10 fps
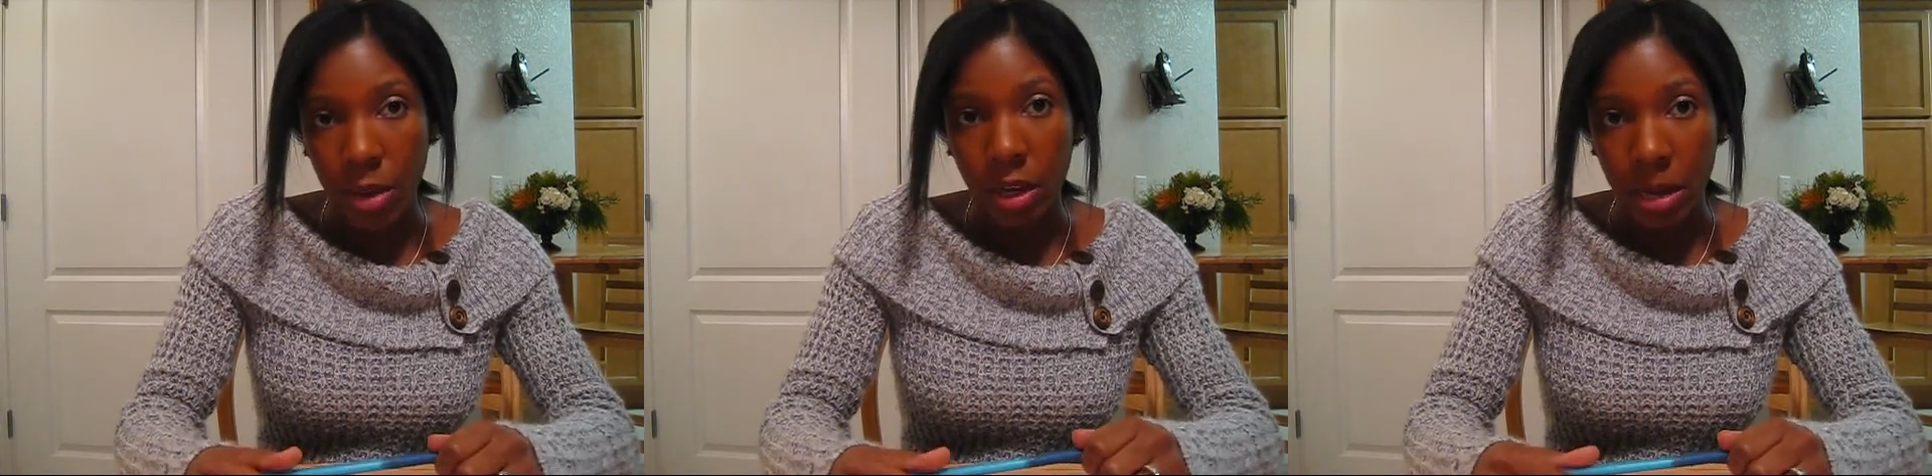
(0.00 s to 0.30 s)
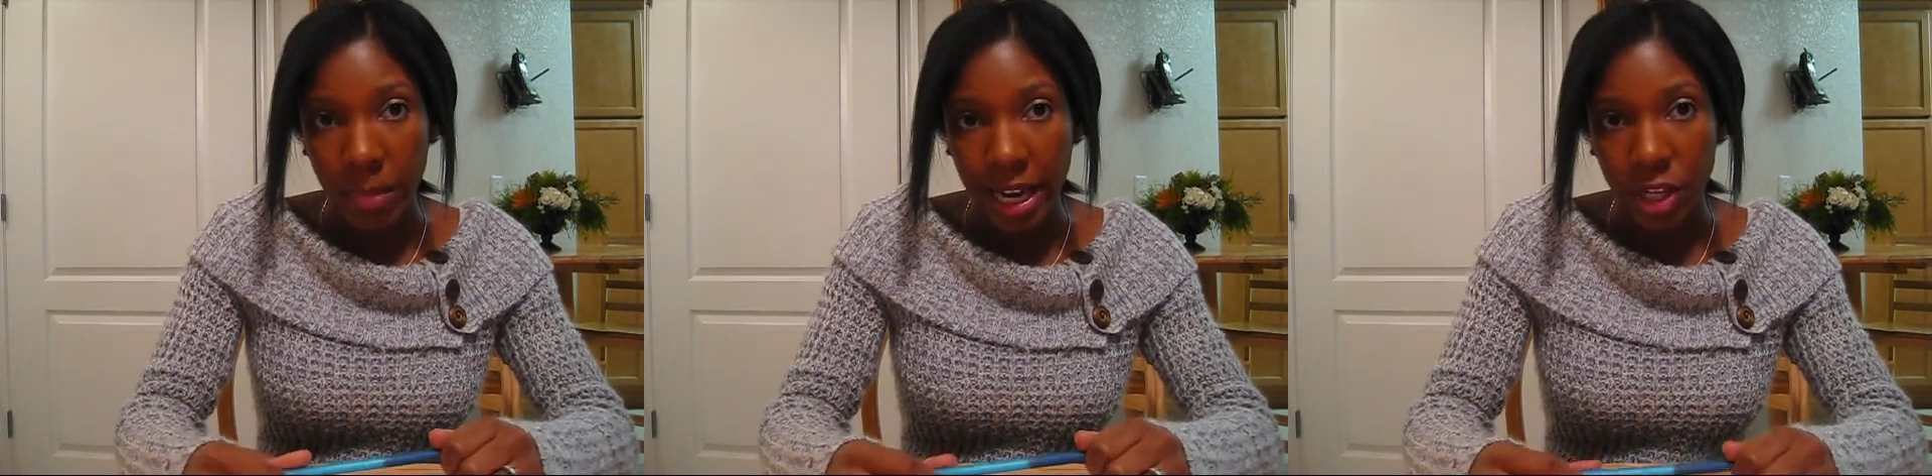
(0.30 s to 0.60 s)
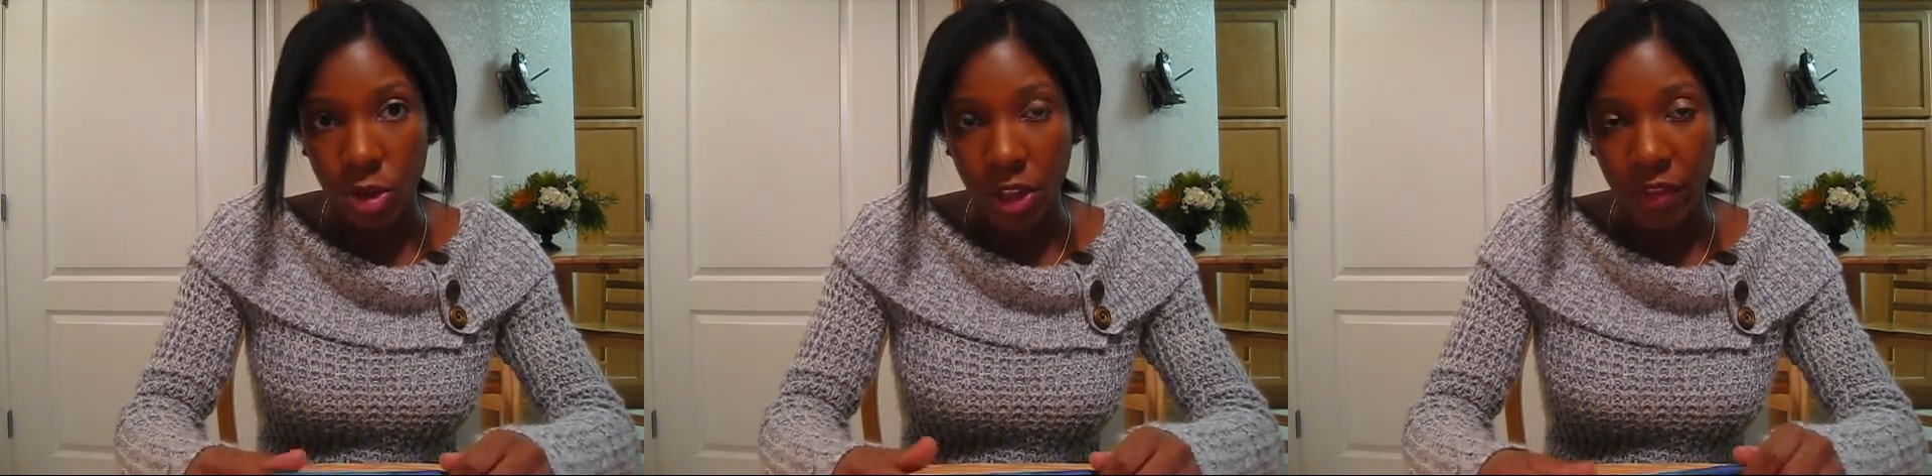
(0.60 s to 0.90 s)
I will come back
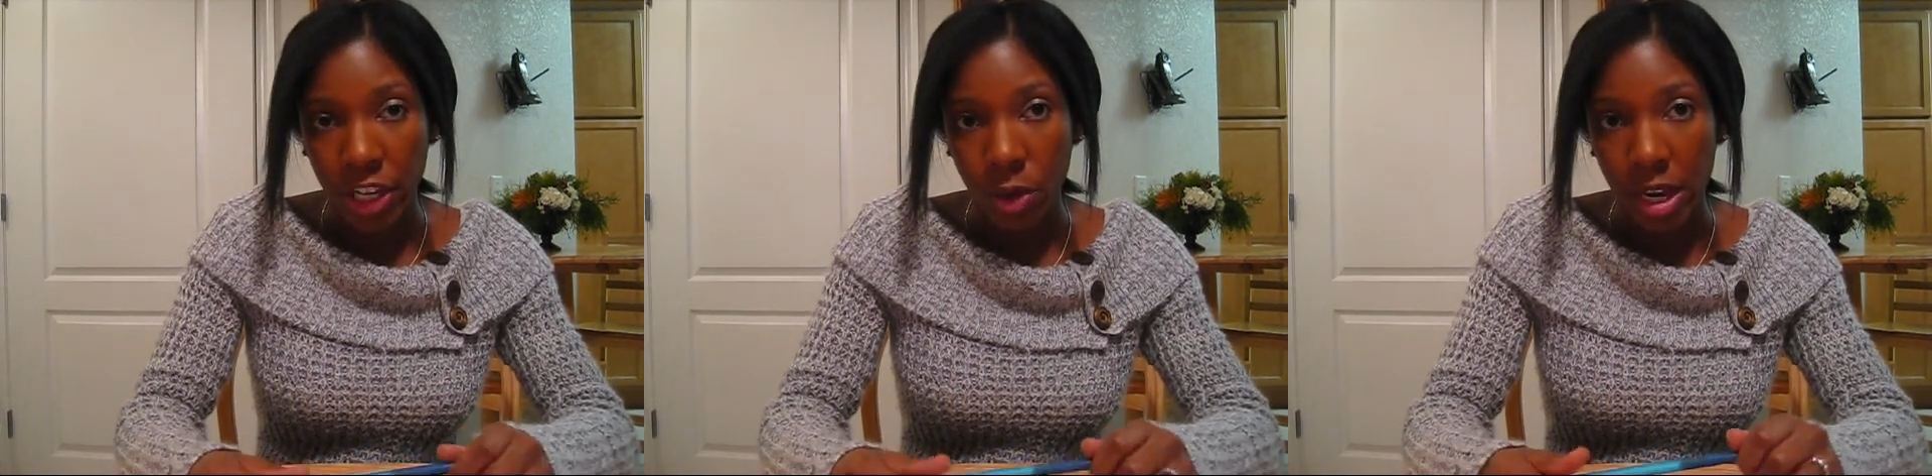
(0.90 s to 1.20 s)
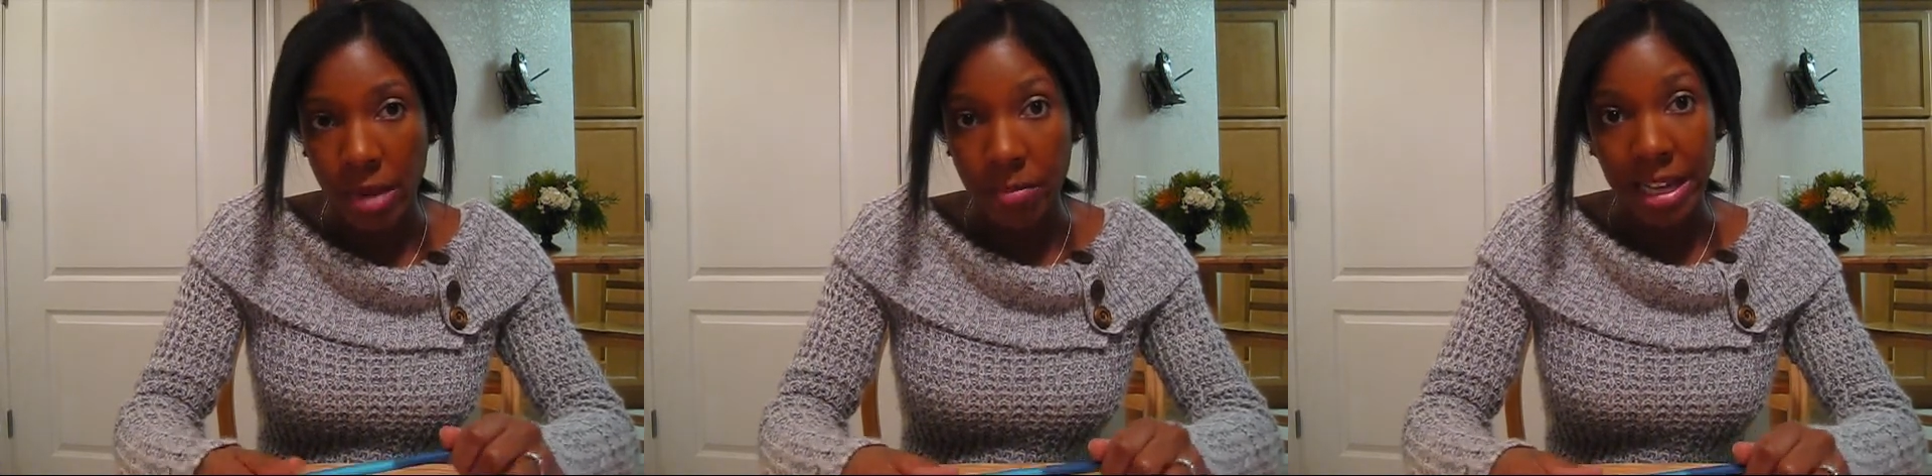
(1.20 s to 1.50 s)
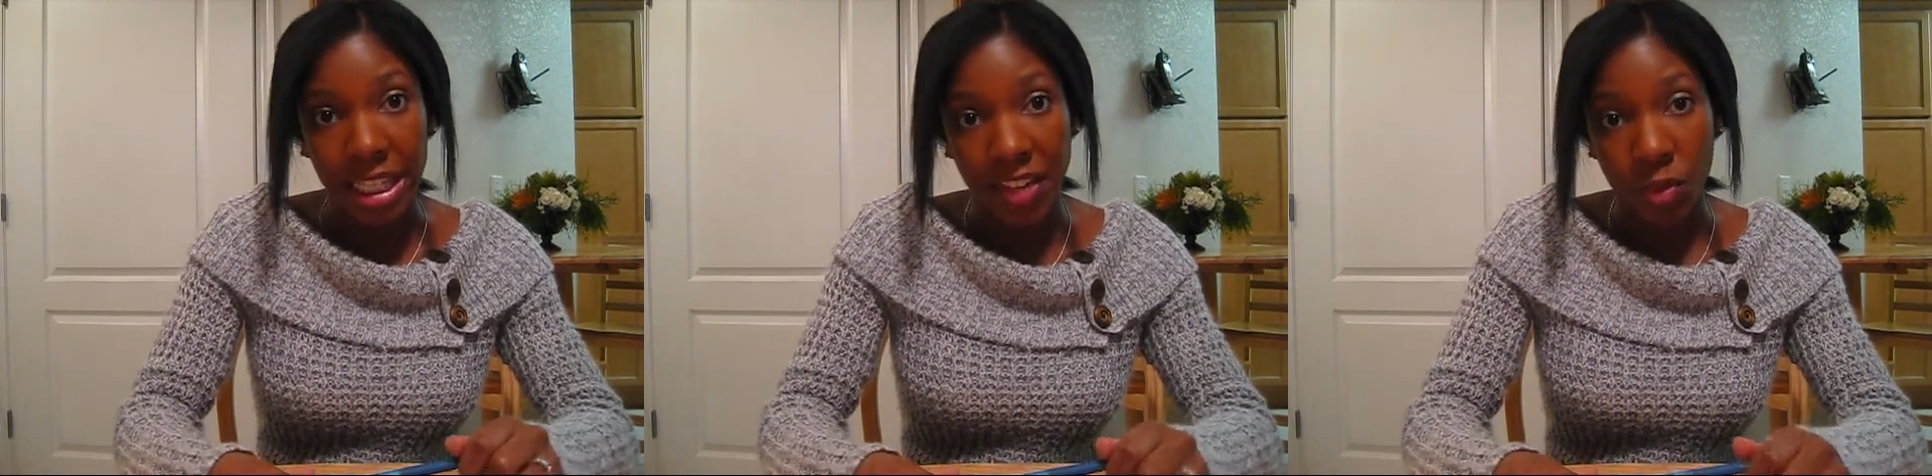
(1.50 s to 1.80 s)
and do another video at
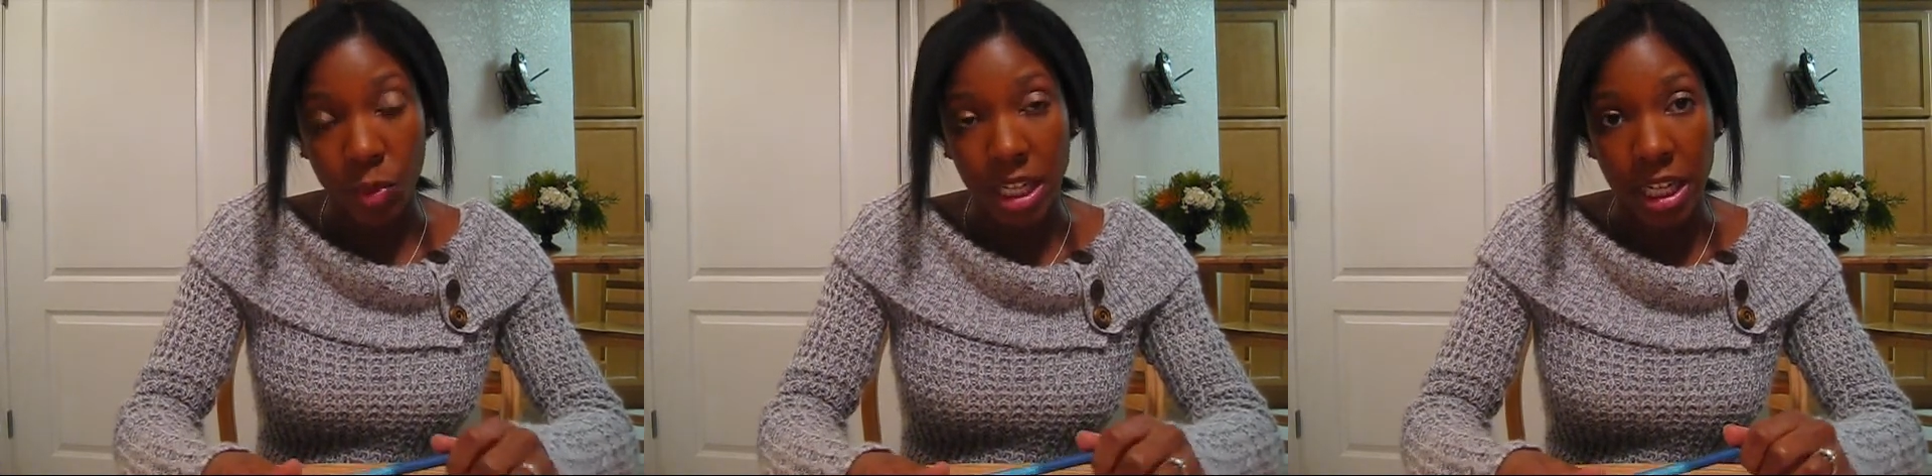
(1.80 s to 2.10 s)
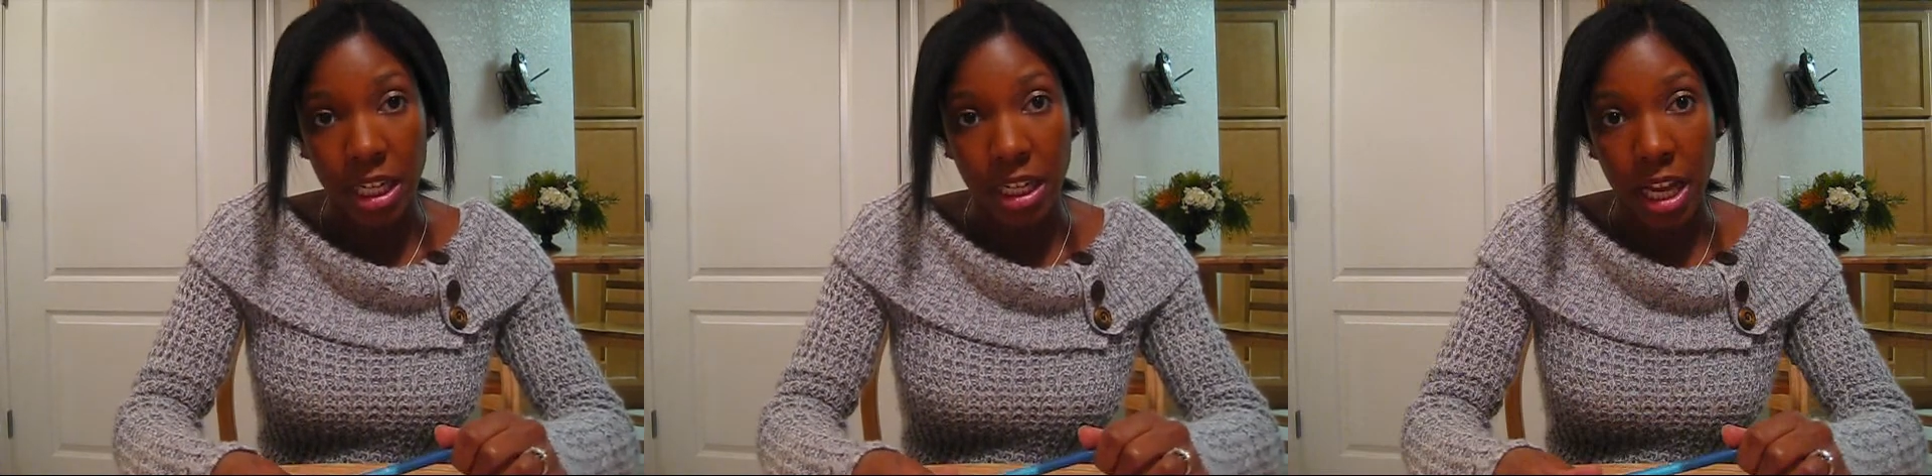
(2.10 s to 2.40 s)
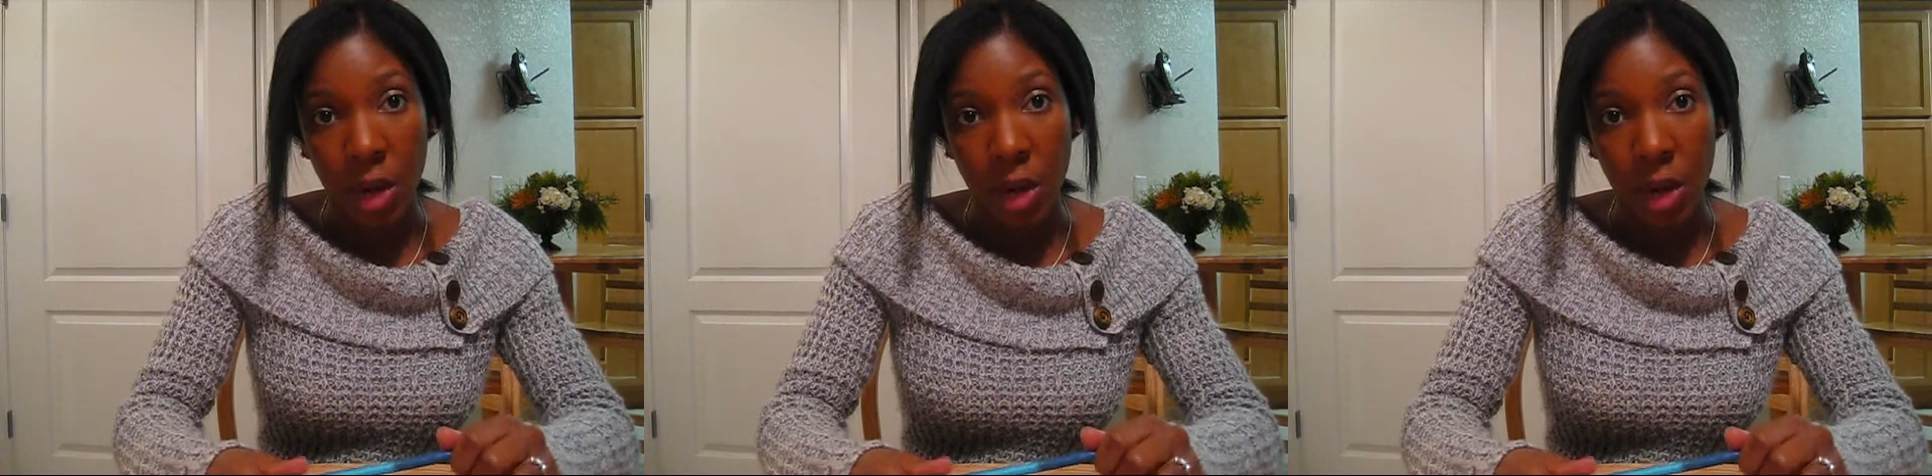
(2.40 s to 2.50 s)
my seven week.